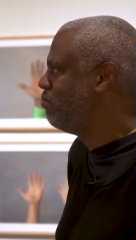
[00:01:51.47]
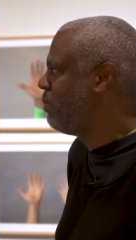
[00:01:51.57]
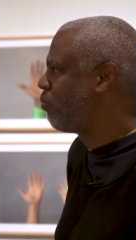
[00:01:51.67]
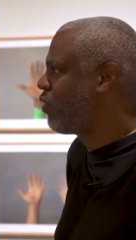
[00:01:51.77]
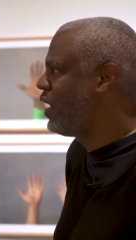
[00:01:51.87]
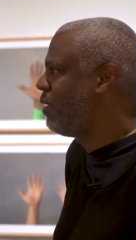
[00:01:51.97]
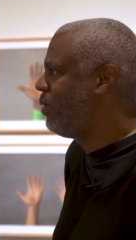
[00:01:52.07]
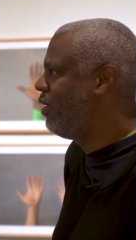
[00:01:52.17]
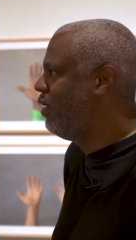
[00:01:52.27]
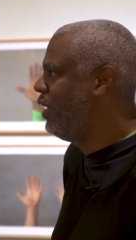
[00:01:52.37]
be preyed
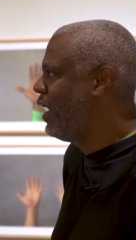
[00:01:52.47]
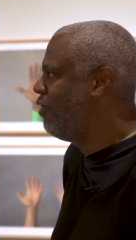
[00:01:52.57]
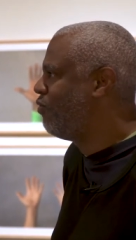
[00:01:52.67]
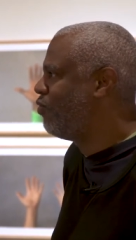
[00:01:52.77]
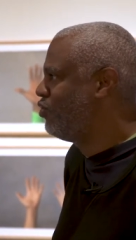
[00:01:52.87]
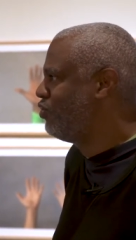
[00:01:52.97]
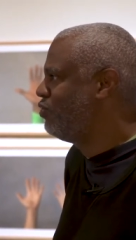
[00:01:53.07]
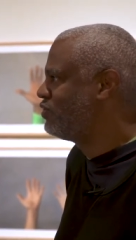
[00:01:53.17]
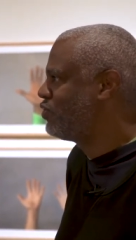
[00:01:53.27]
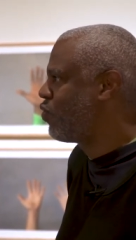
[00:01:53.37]
upon and
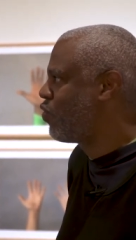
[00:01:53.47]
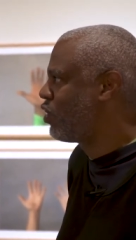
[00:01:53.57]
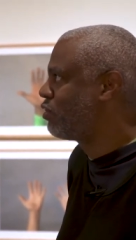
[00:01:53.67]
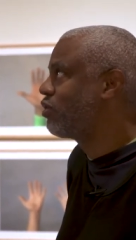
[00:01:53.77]
reduced or